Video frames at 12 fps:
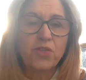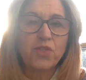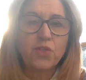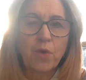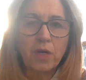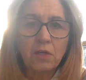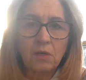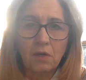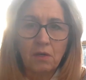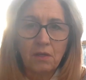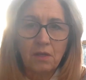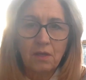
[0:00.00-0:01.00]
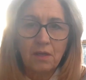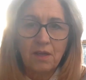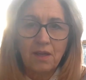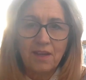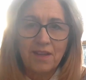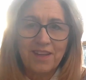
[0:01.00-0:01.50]
struggle,
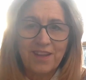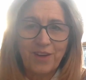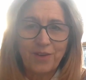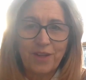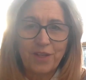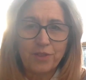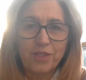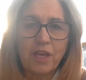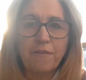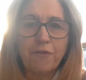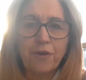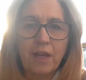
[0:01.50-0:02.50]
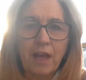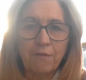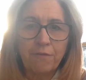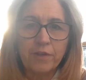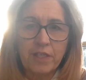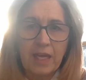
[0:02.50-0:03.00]
you know, like you're suffering
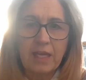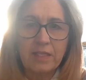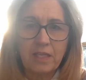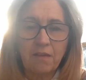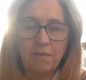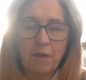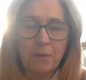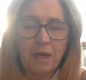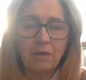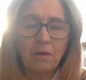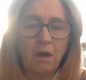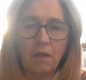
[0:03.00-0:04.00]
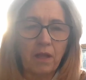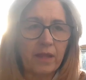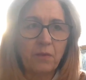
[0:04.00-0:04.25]
every day to give up alcohol.